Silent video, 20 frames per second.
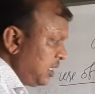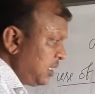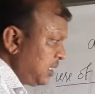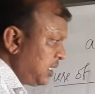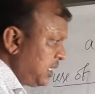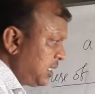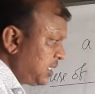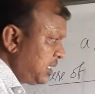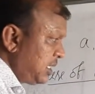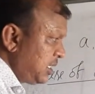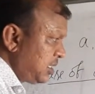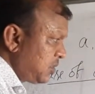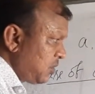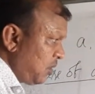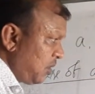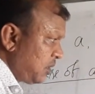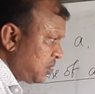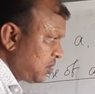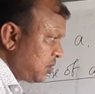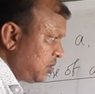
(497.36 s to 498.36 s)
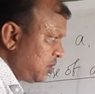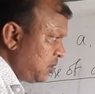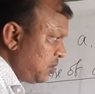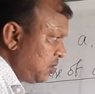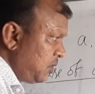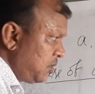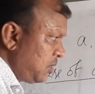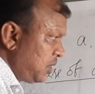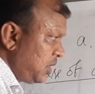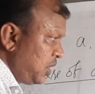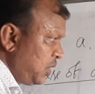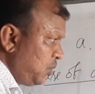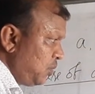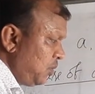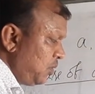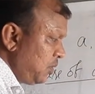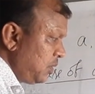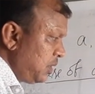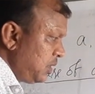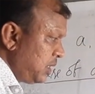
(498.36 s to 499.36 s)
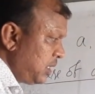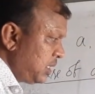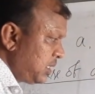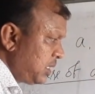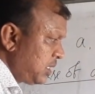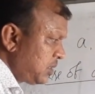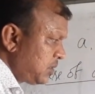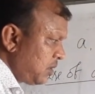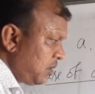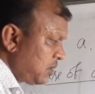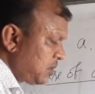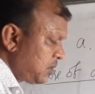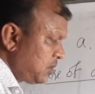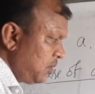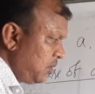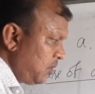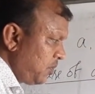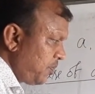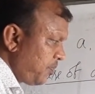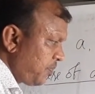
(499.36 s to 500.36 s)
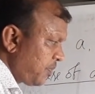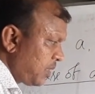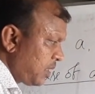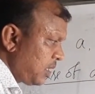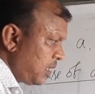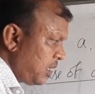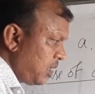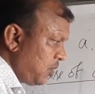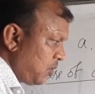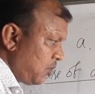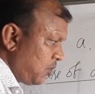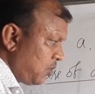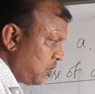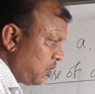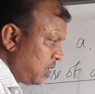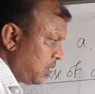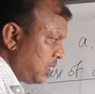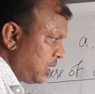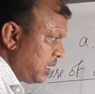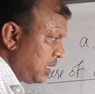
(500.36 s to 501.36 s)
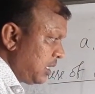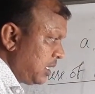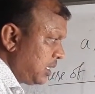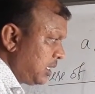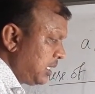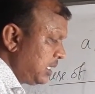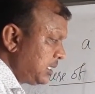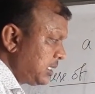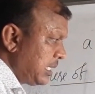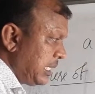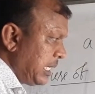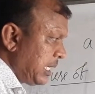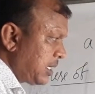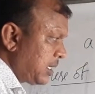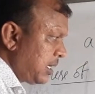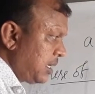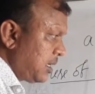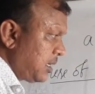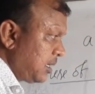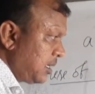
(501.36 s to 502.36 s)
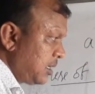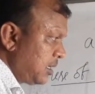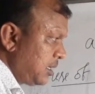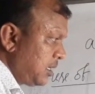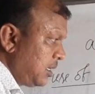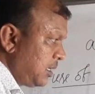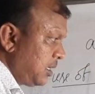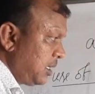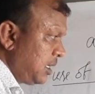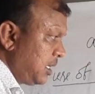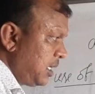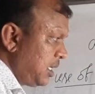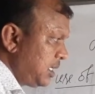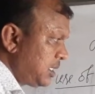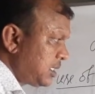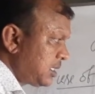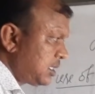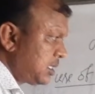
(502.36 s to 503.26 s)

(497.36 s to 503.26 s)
This is also u, this is also u. This letter is